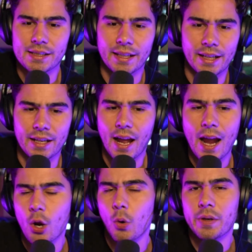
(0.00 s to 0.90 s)
Like
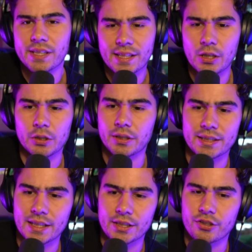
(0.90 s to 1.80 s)
I always sell
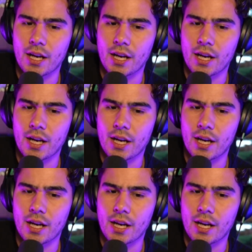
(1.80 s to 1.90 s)
Adidas track